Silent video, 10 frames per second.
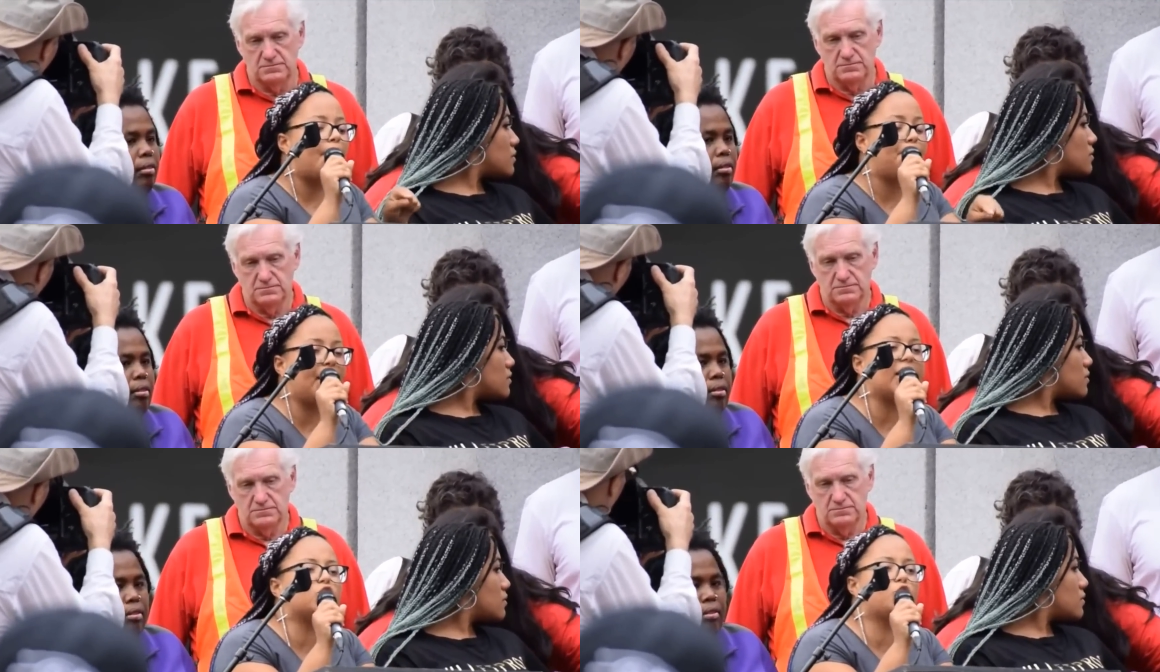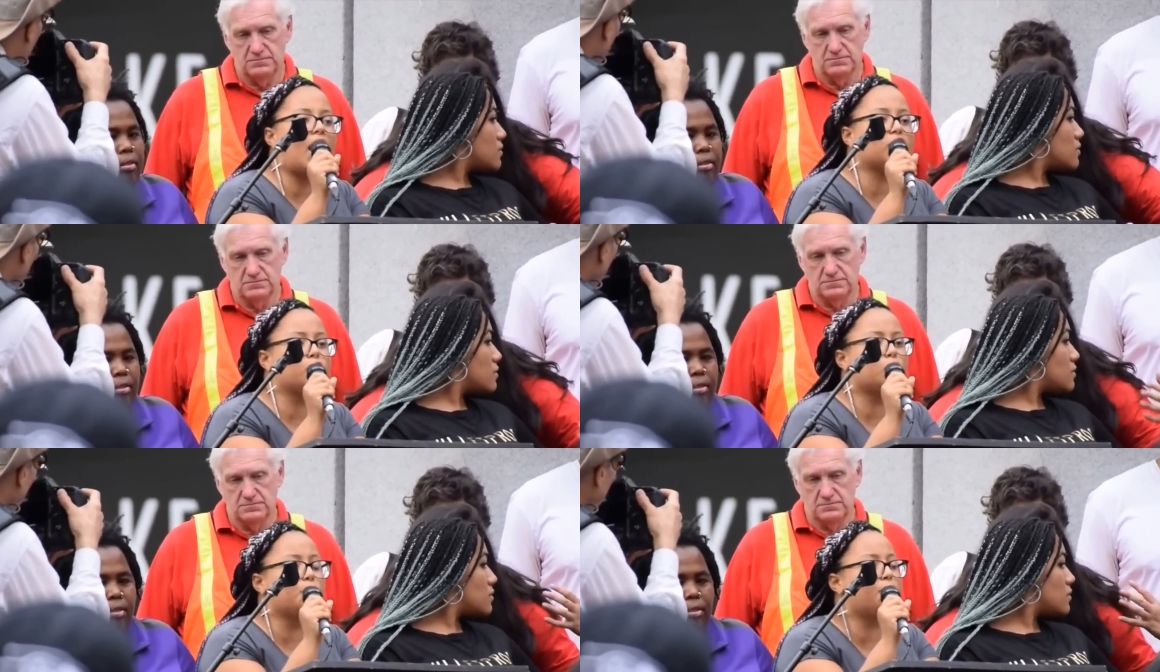Speaker 1: The biggest
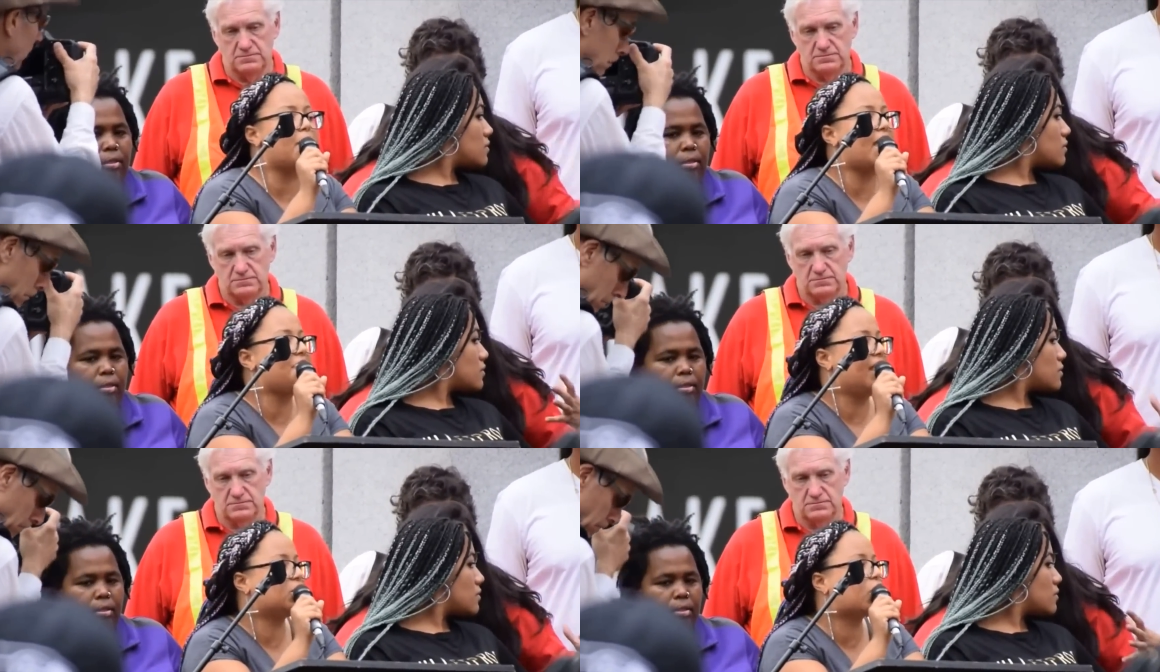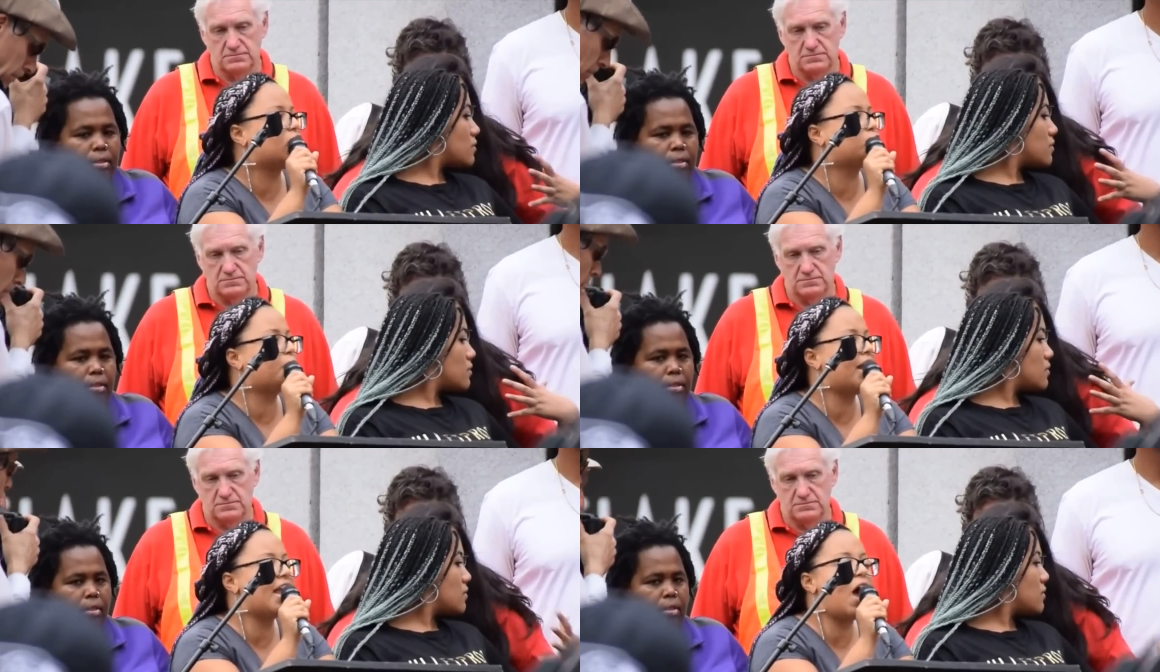grassroots movement in this country
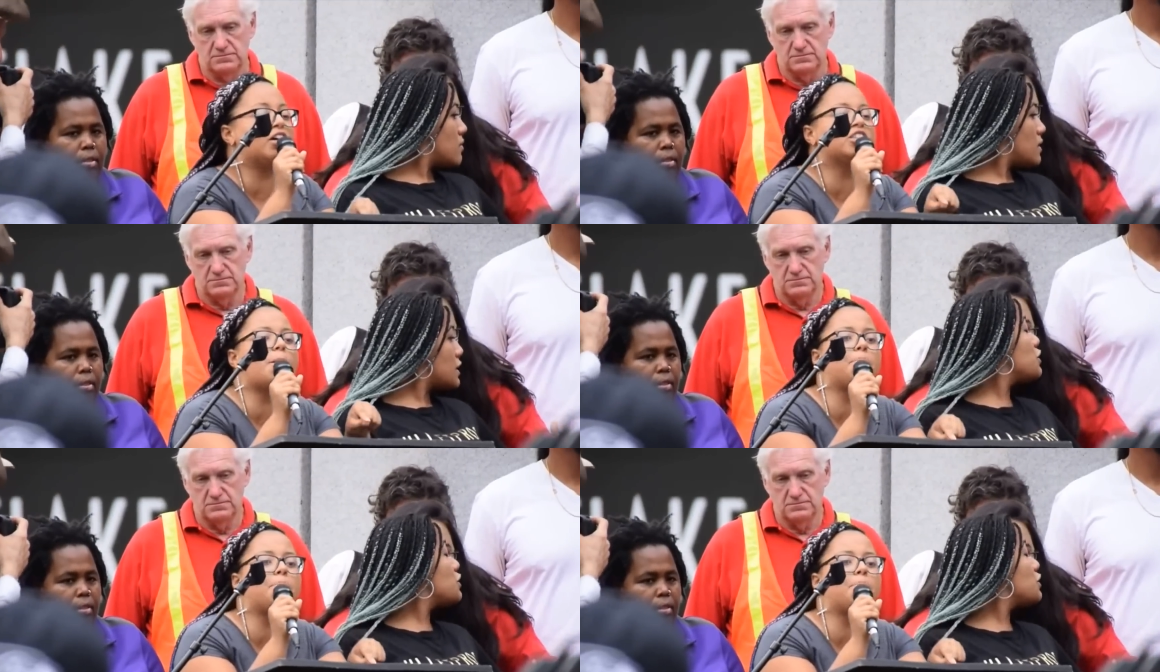right now is the